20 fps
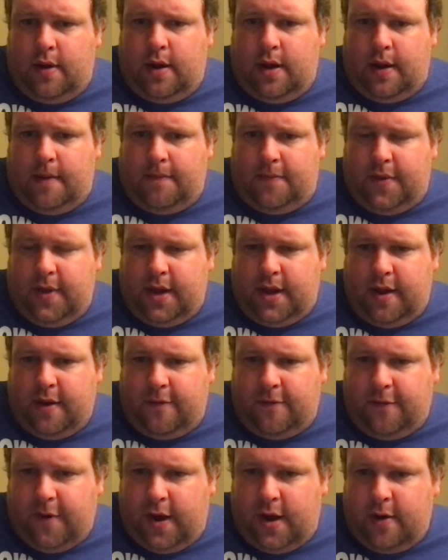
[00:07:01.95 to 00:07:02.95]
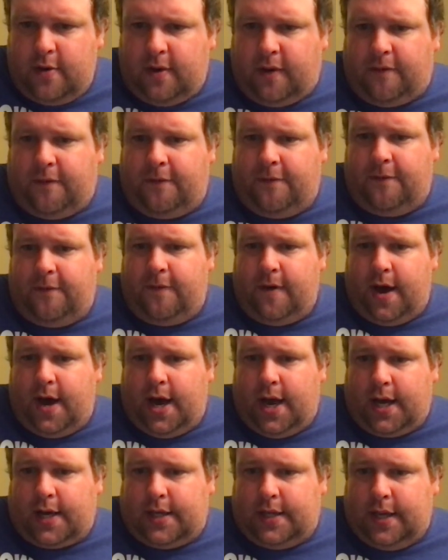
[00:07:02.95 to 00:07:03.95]
and I'm thinking Fredo is
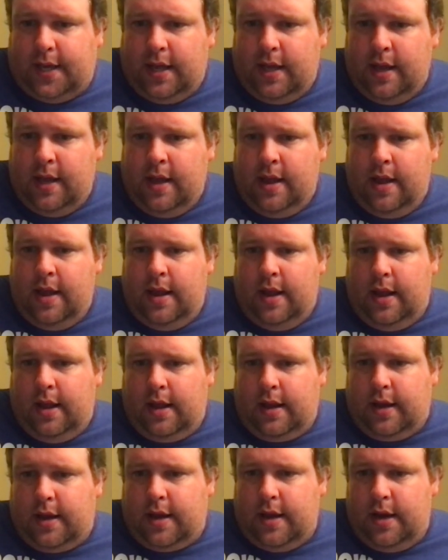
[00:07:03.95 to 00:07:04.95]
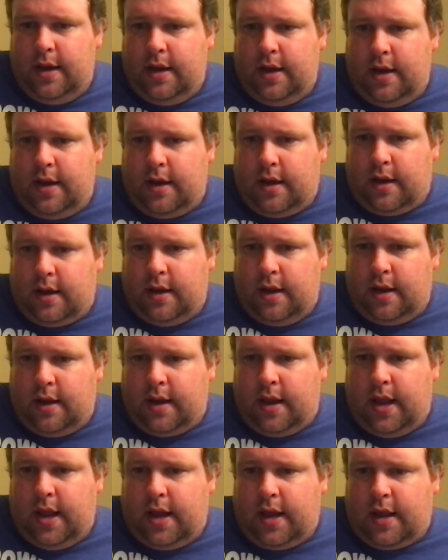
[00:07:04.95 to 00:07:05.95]
fucked and
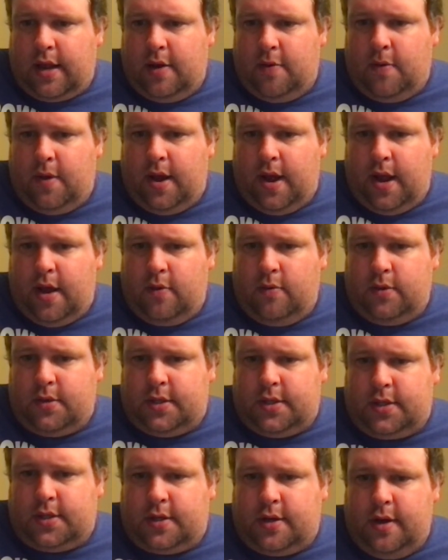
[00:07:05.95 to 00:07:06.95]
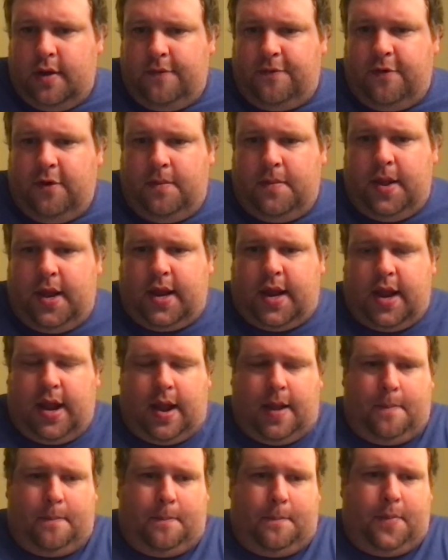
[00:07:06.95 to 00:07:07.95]
can't get a way out, which is good filmmaking
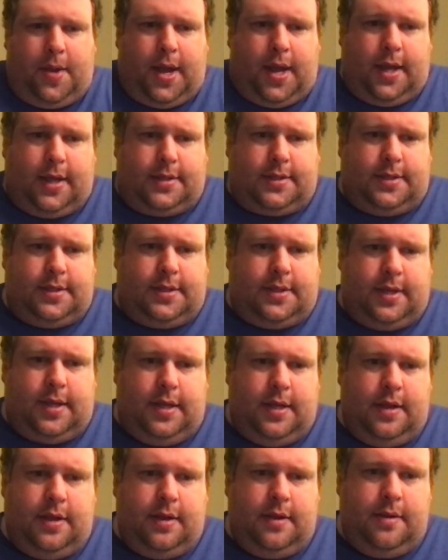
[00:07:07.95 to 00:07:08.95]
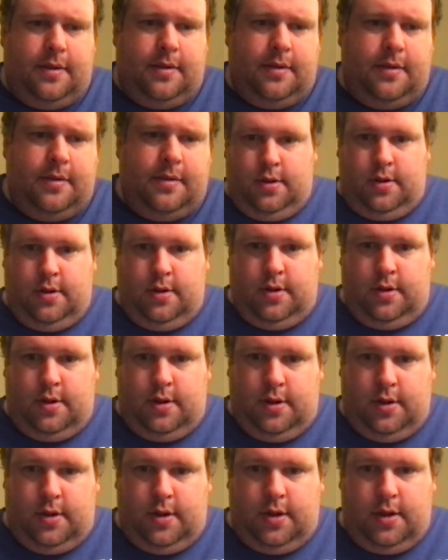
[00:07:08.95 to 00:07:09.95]
at best.
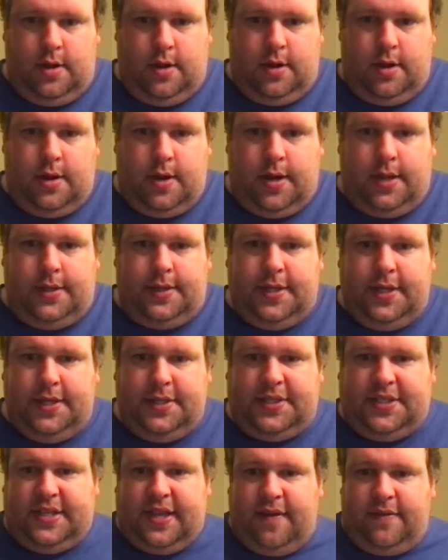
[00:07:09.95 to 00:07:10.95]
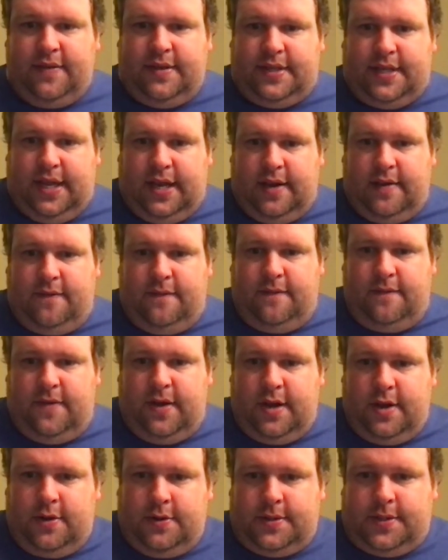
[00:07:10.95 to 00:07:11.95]
In 1917,
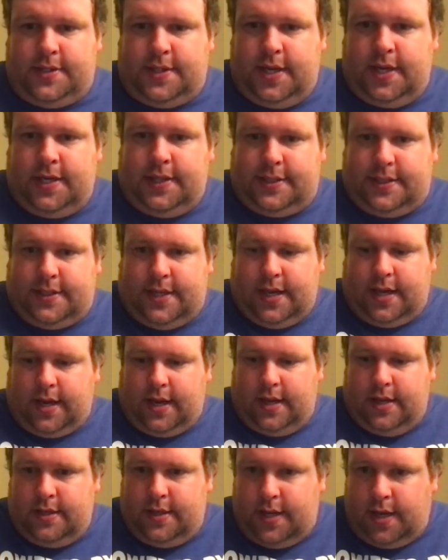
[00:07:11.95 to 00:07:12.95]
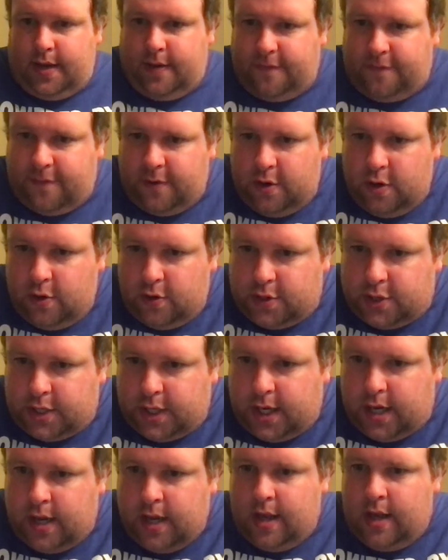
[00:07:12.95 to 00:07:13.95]
Vito's son is sick, and Don
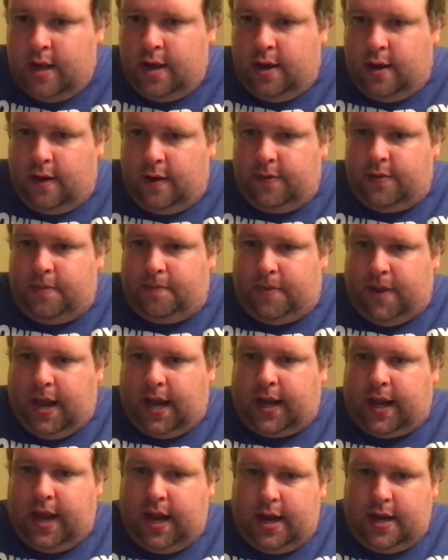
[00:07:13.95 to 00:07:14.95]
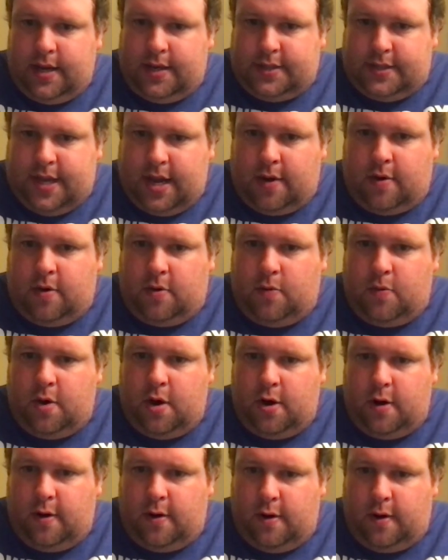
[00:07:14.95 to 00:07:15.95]
Fenucci of the Black Hand is now
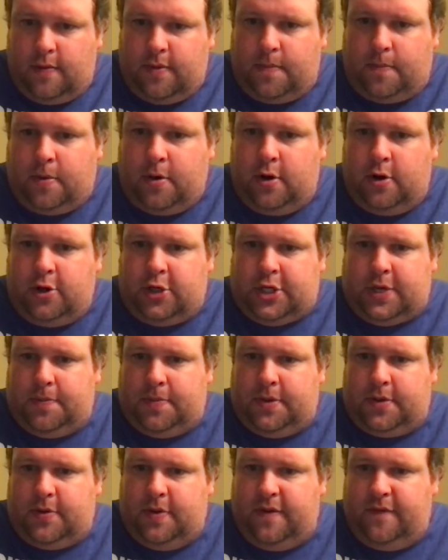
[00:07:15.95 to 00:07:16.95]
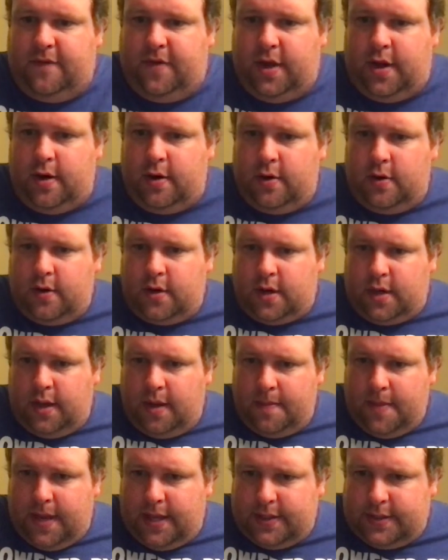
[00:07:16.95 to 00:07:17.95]
aware of the partnership between Vito,
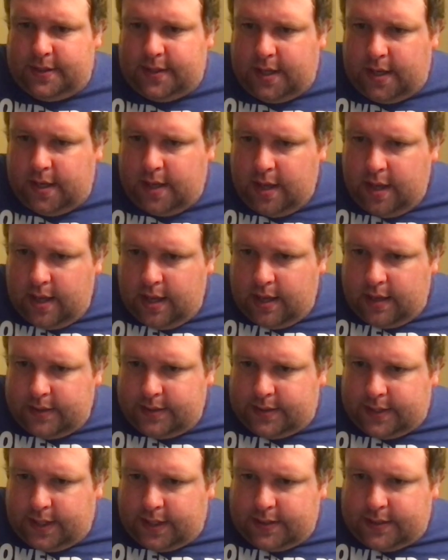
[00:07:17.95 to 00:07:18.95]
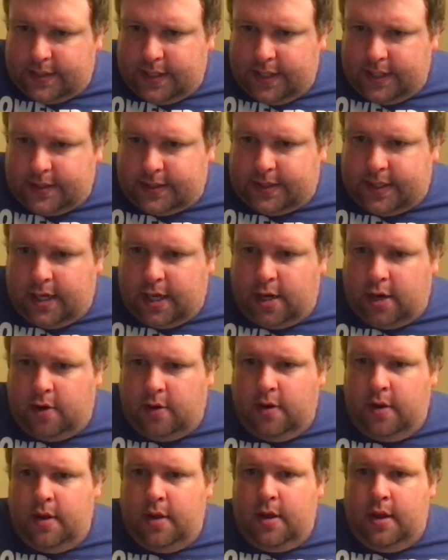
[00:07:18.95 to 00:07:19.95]
Clemenza, and
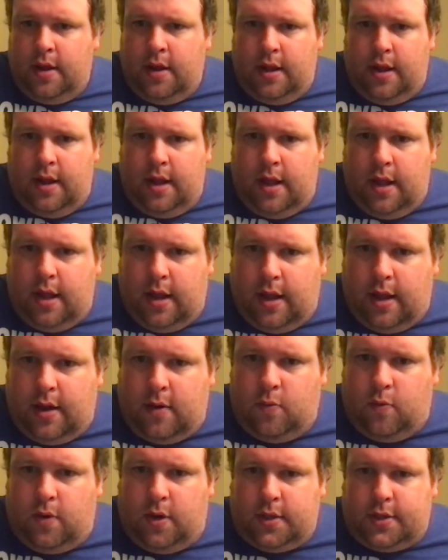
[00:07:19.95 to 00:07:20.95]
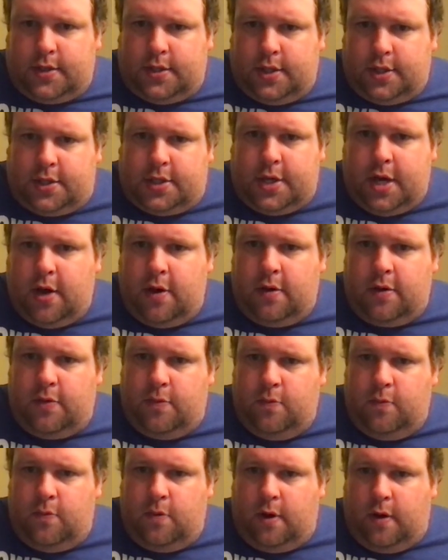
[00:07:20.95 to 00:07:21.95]
Salticio, and wants to share
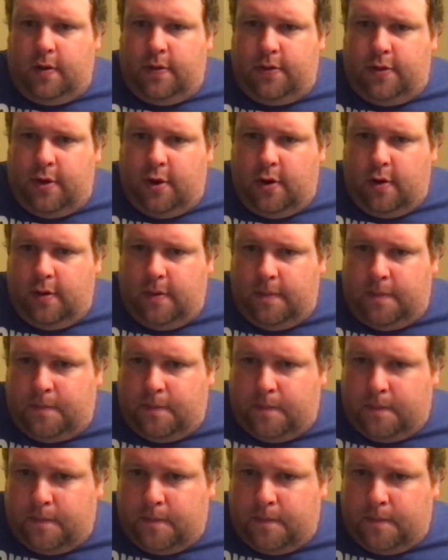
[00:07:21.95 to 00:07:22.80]
of their